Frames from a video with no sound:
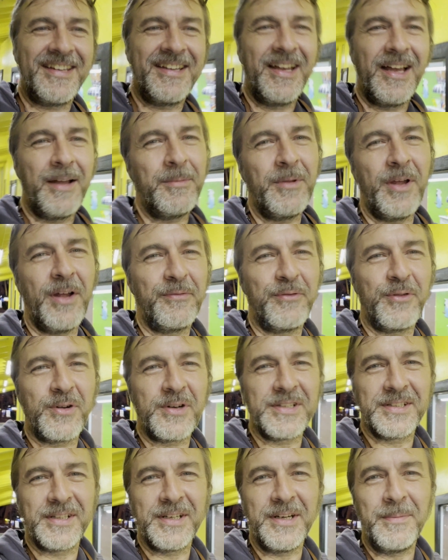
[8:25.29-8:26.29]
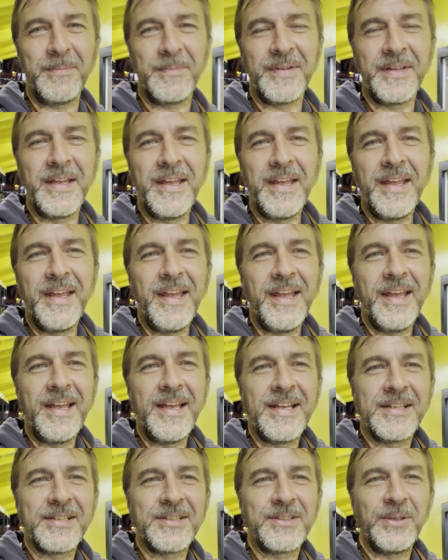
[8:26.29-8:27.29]
I'm not Forrest Gump.
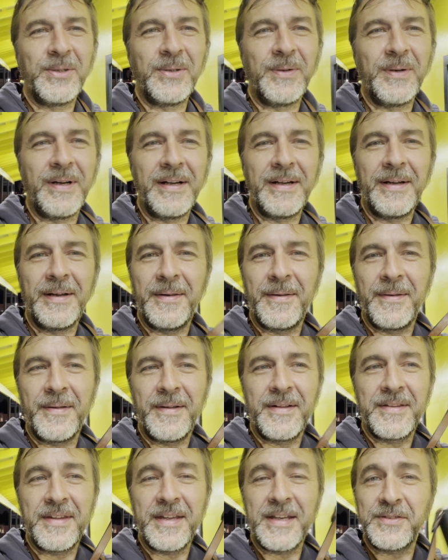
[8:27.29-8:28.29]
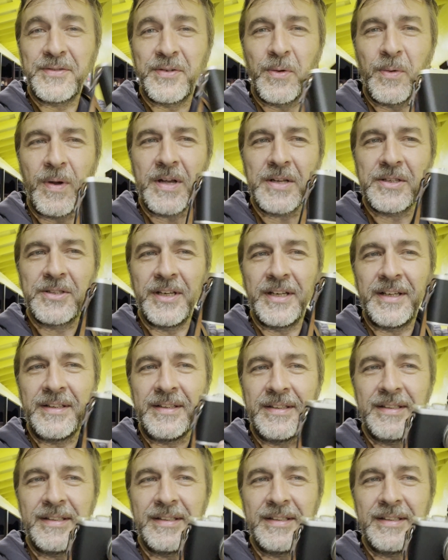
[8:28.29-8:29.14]
So thanks for watching.